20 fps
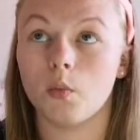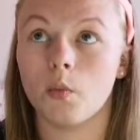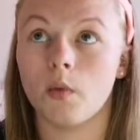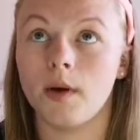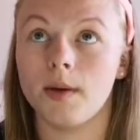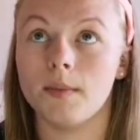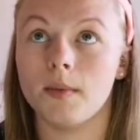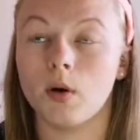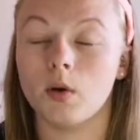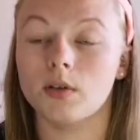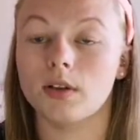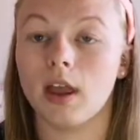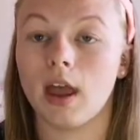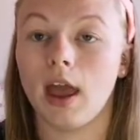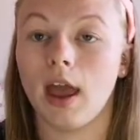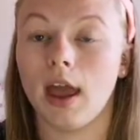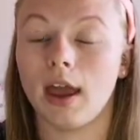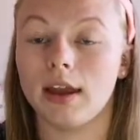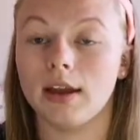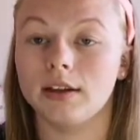my most
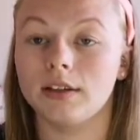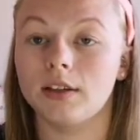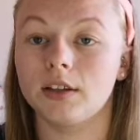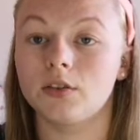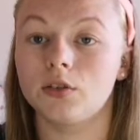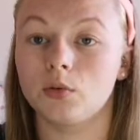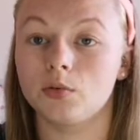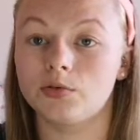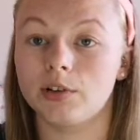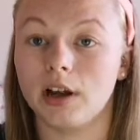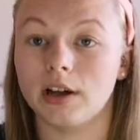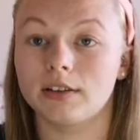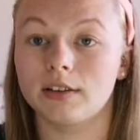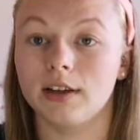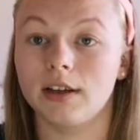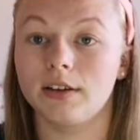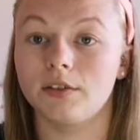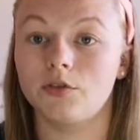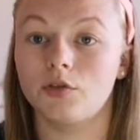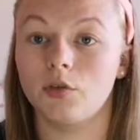hated subject
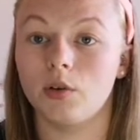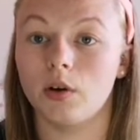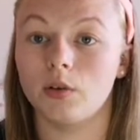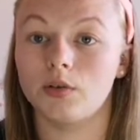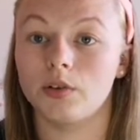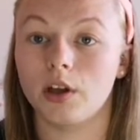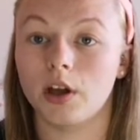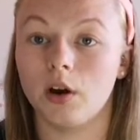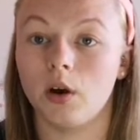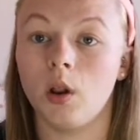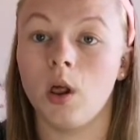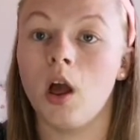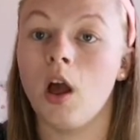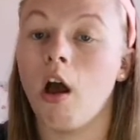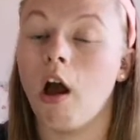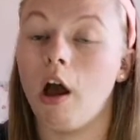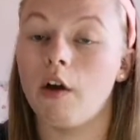throughout skill.